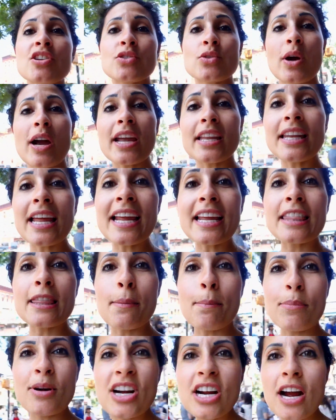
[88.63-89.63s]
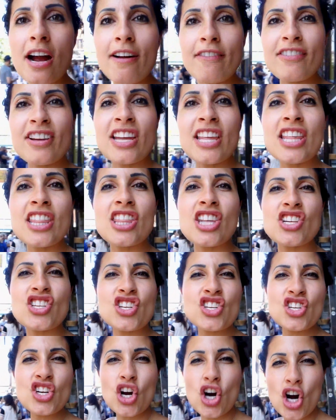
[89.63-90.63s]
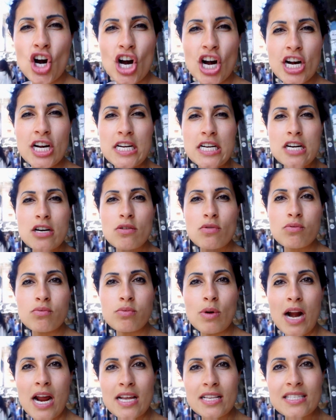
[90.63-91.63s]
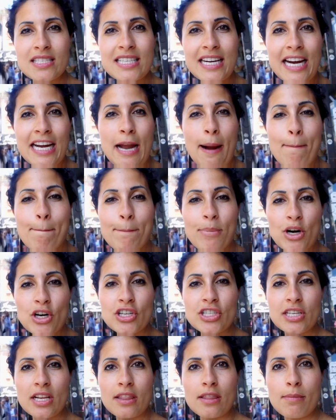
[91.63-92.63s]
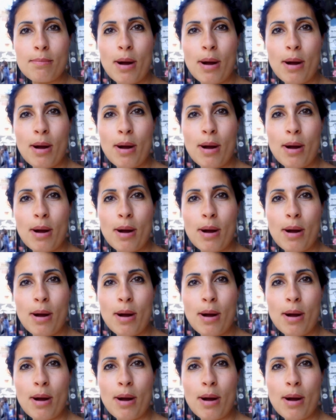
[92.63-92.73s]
So I like the brick oven, the charred crust kind of burnt on the